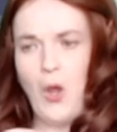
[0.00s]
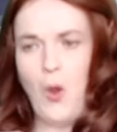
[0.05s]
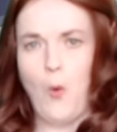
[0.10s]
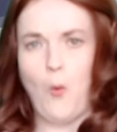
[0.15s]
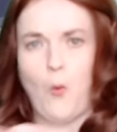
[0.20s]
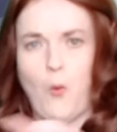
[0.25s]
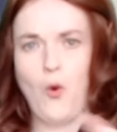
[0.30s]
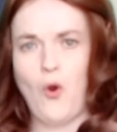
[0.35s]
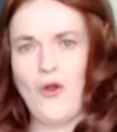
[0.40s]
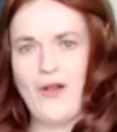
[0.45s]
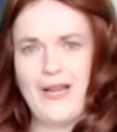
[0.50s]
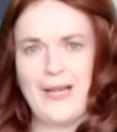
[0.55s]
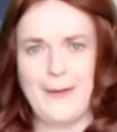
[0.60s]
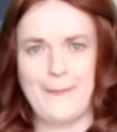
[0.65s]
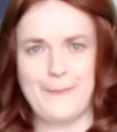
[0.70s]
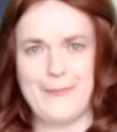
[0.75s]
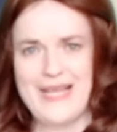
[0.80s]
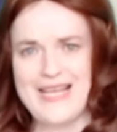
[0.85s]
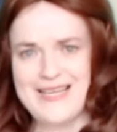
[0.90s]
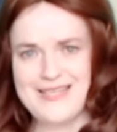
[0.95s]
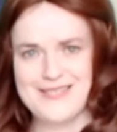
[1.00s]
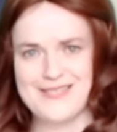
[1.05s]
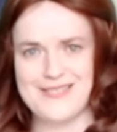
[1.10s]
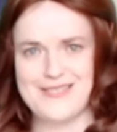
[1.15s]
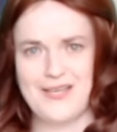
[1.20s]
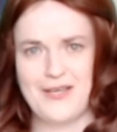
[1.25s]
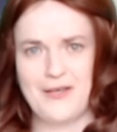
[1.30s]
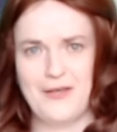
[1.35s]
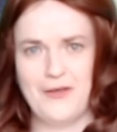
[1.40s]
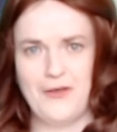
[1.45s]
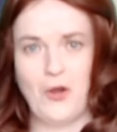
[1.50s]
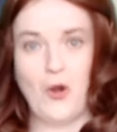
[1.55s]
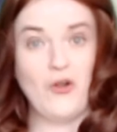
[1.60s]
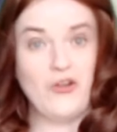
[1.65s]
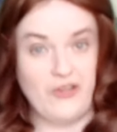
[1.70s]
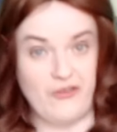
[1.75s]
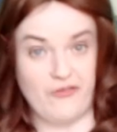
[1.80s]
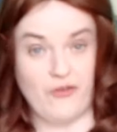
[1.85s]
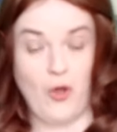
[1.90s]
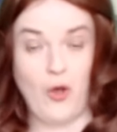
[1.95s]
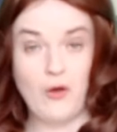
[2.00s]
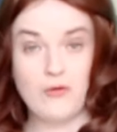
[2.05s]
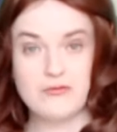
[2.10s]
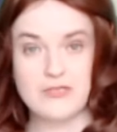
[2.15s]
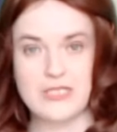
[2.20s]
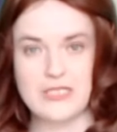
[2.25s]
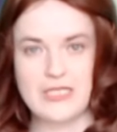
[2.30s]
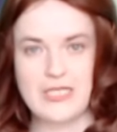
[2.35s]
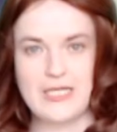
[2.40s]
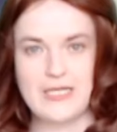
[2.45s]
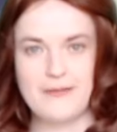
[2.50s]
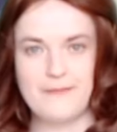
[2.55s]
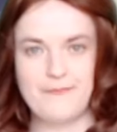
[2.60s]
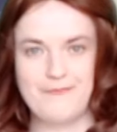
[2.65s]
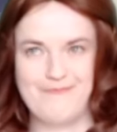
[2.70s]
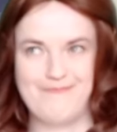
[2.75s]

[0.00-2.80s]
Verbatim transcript: War and Peace, or you've called it that,